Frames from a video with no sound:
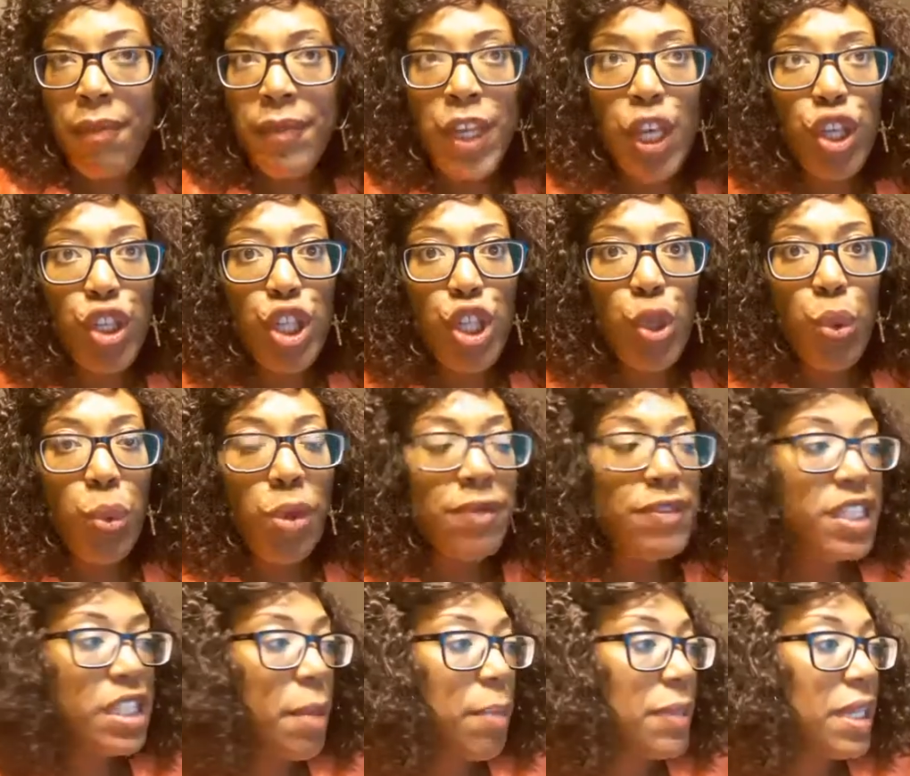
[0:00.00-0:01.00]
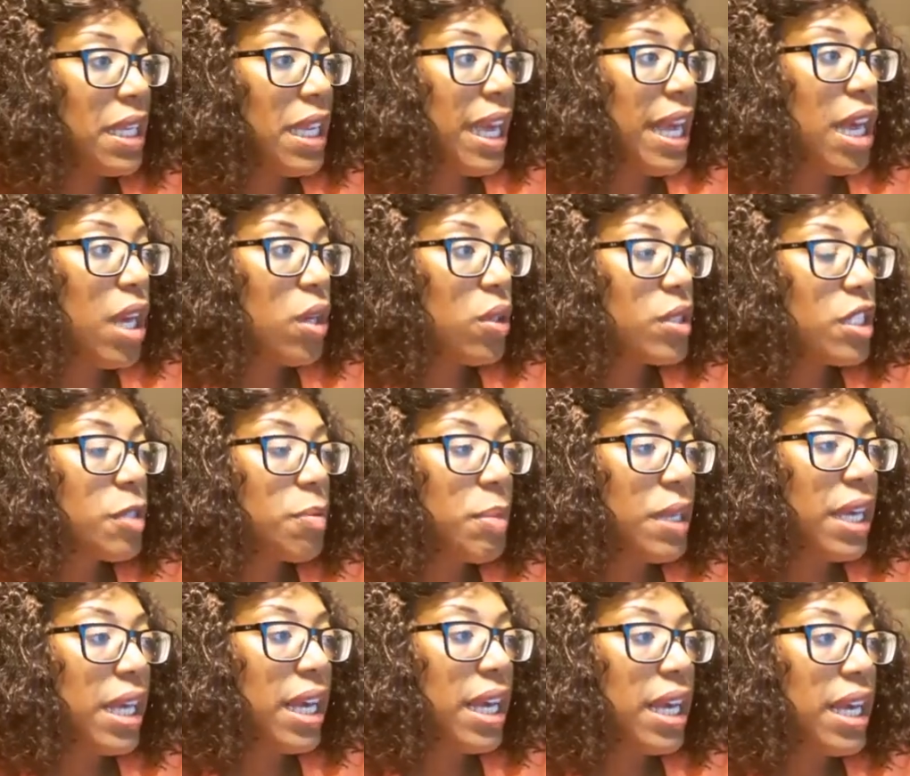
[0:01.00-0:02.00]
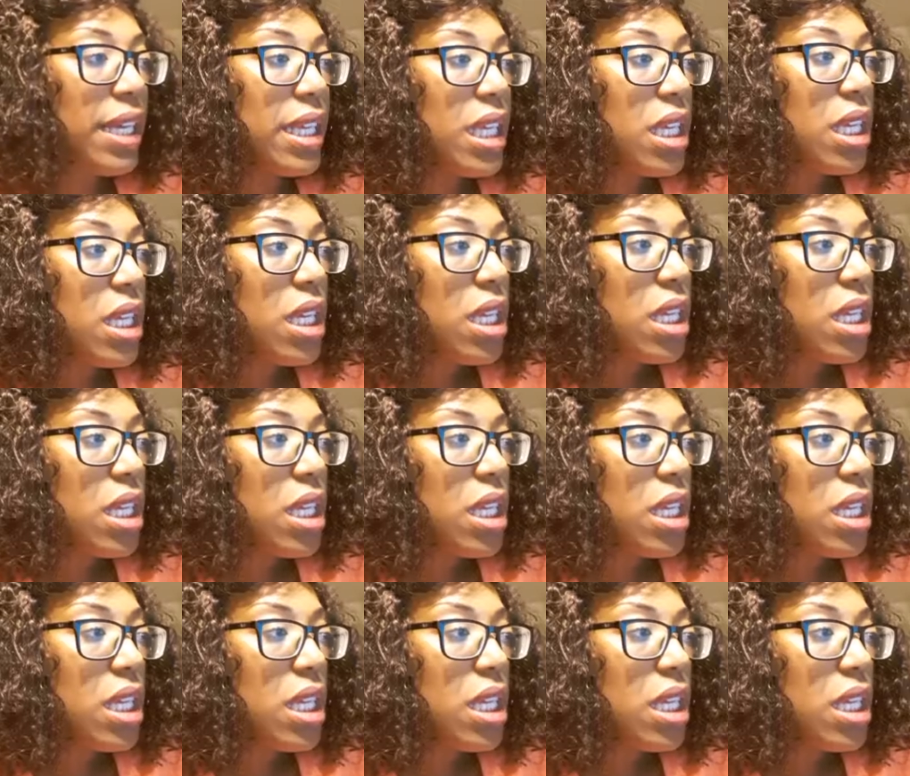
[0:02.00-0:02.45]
fill you with something else. But